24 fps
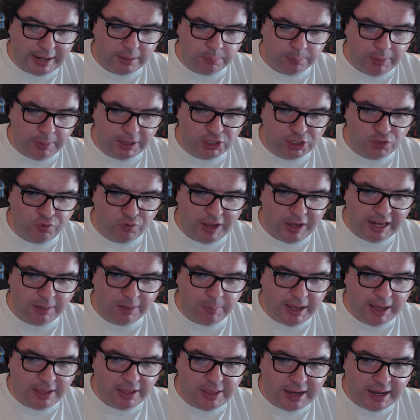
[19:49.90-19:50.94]
a bunch of
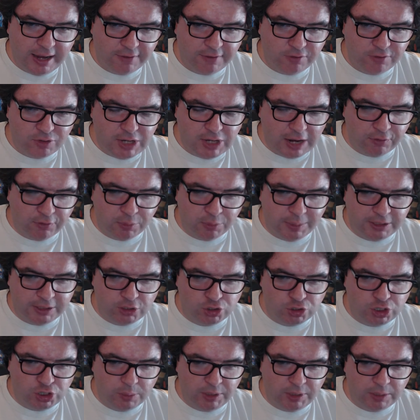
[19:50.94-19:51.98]
anime that have never been
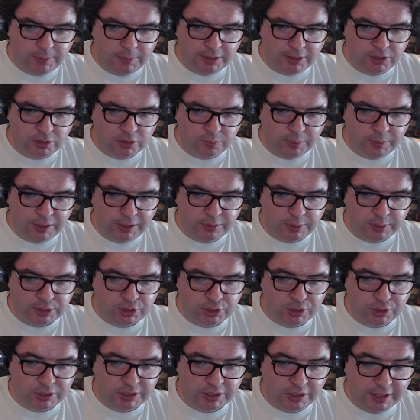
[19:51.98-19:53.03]
distributed by the by the
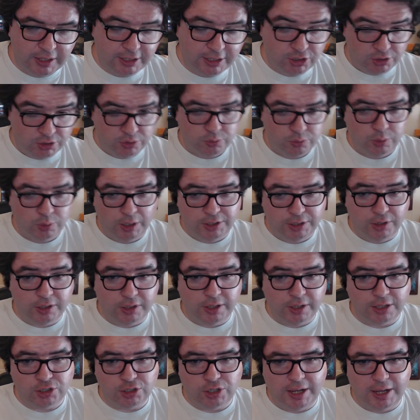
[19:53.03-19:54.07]
Criterion Collection. Criterion
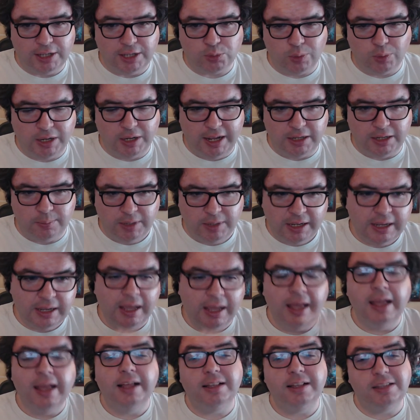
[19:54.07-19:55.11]
Collection has run anime,
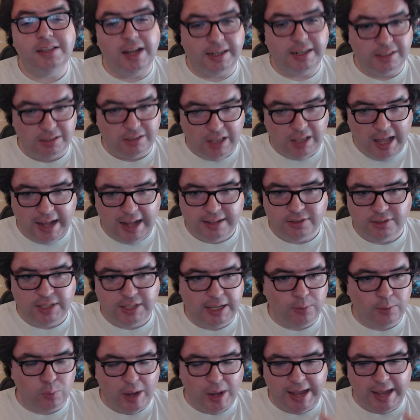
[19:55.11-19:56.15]
not a lot.
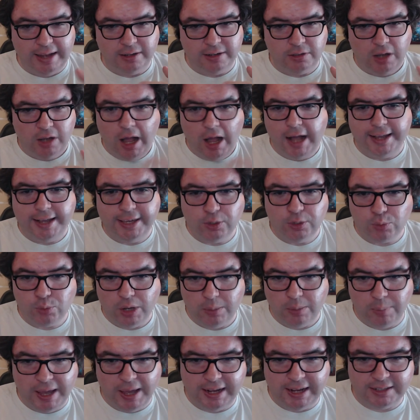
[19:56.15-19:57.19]
They ran Akira
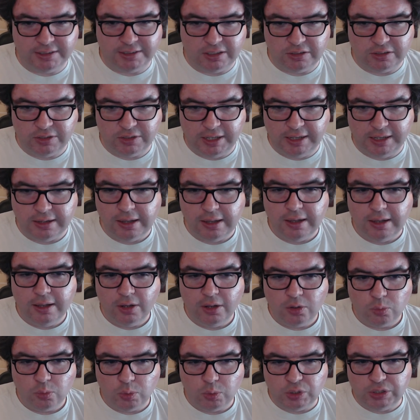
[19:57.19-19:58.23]
back in the they
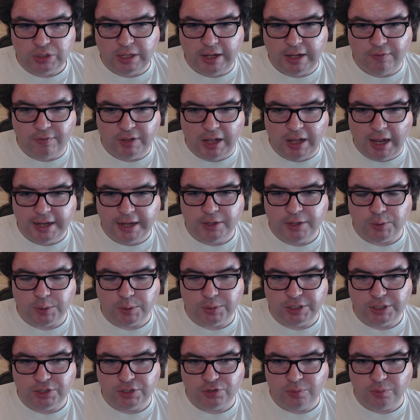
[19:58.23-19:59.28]
have an ocular
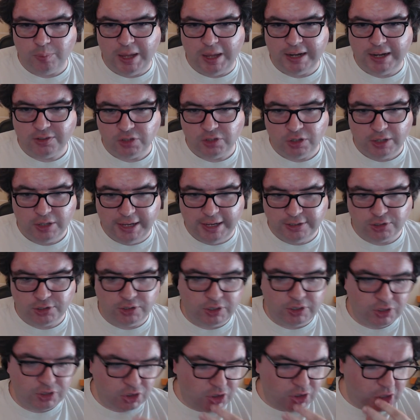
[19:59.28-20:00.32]
release from back in the
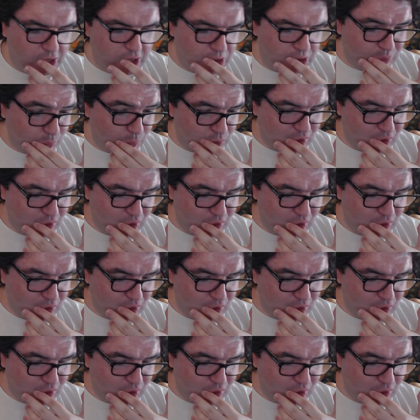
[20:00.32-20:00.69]
Laserdisc days.